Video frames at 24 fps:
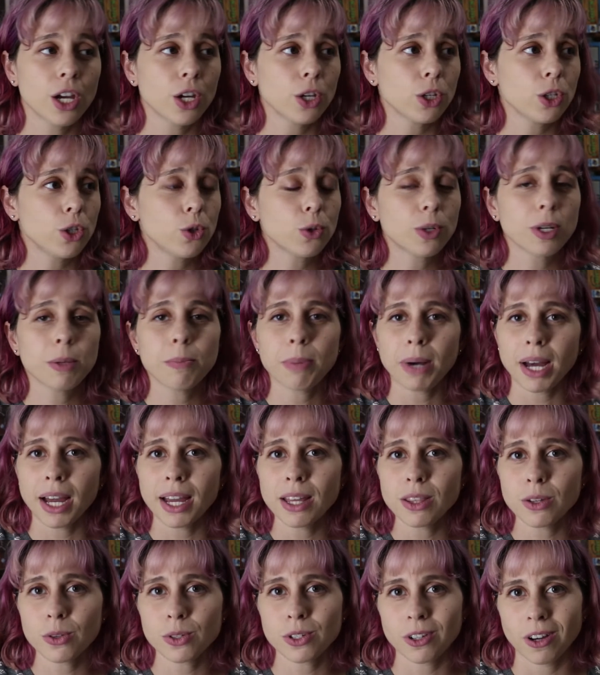you could
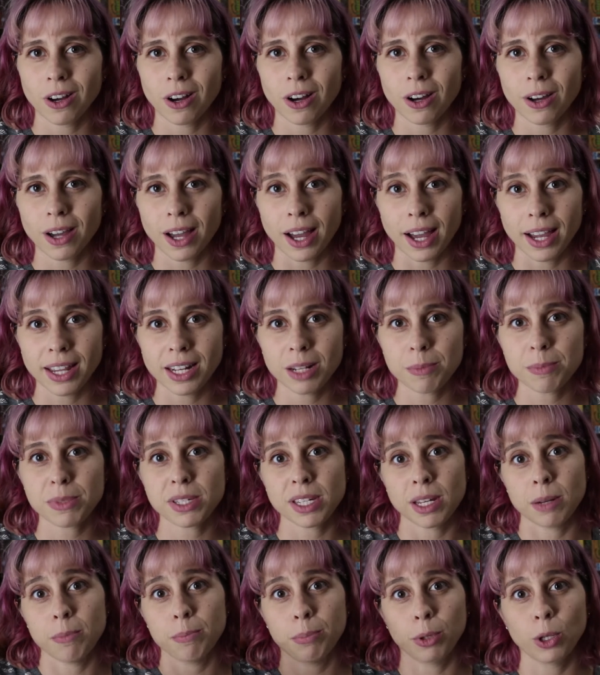buy those items
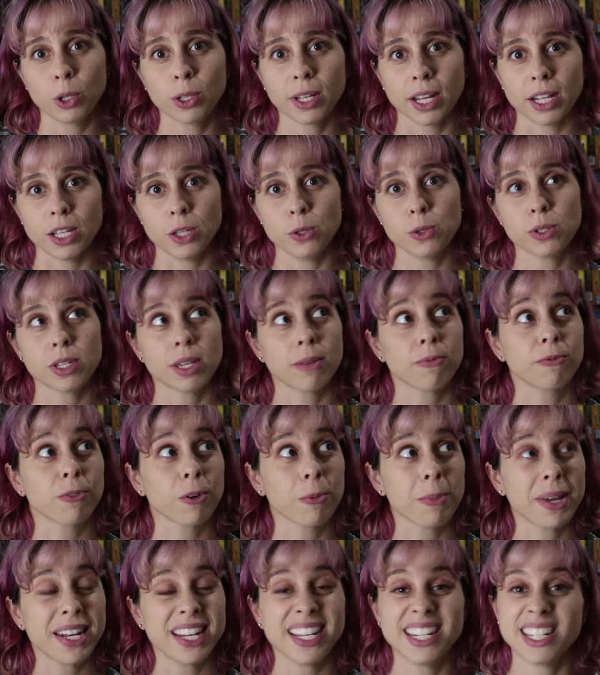in bulk and use them
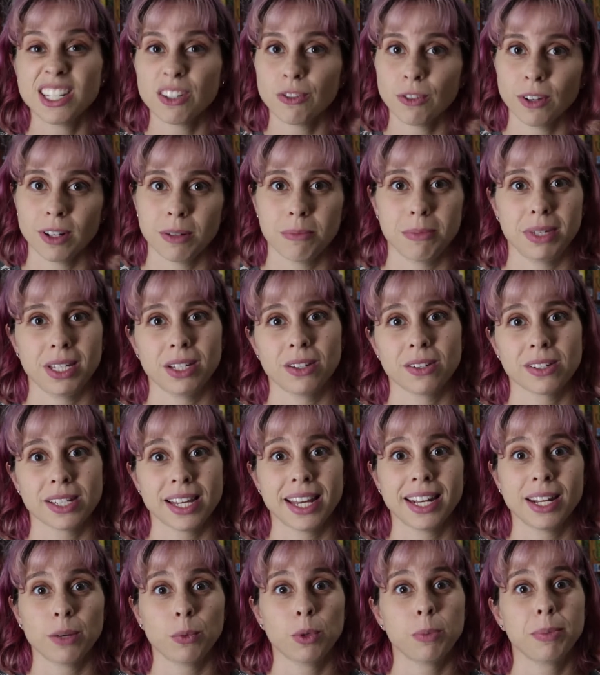for many different meals,
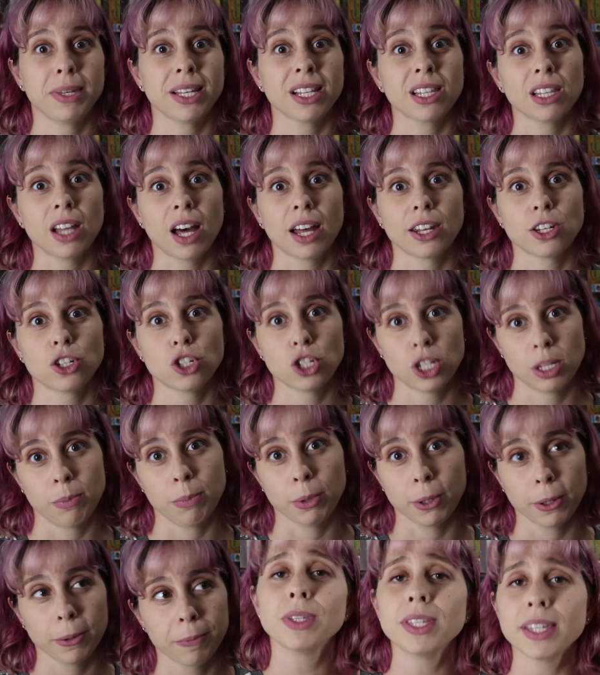and it would be a lot
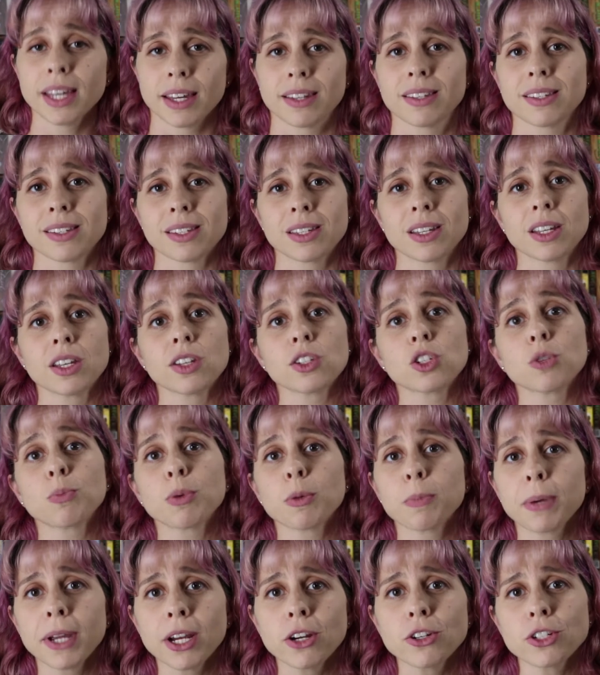cheaper. Yes, so
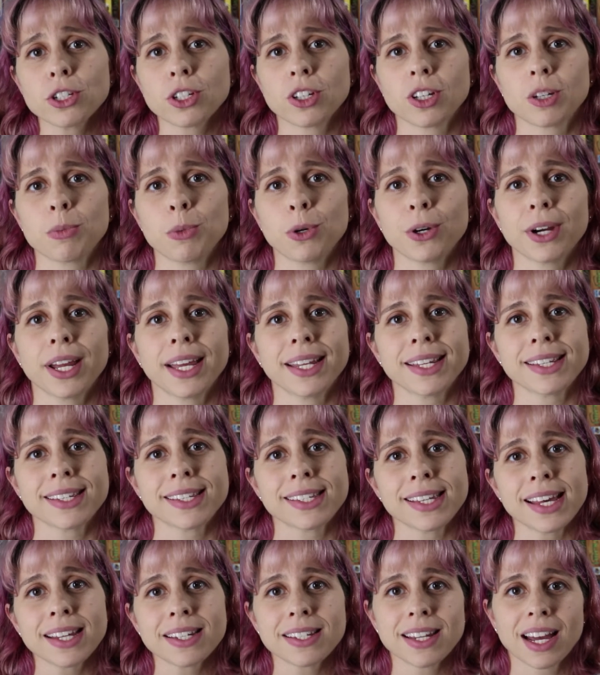prepare to cook more and
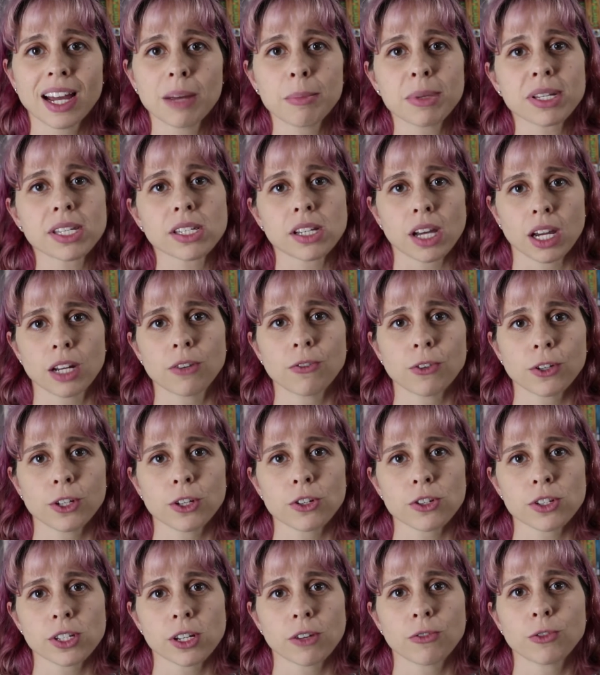set time aside for
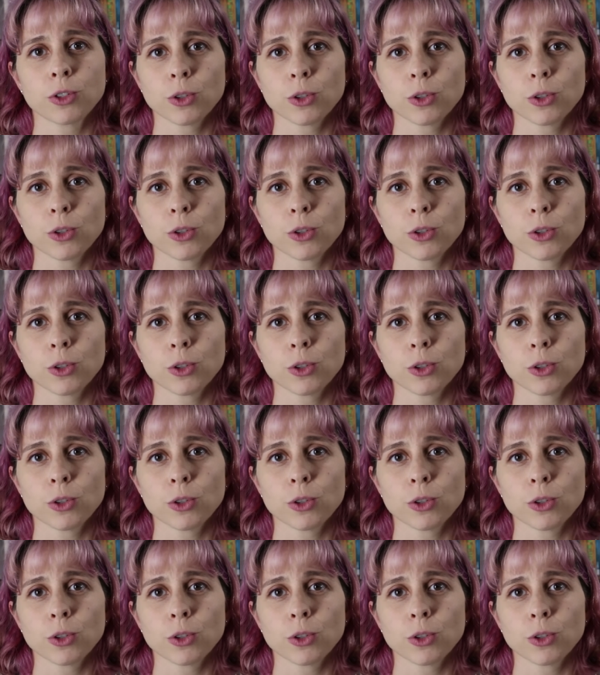yourself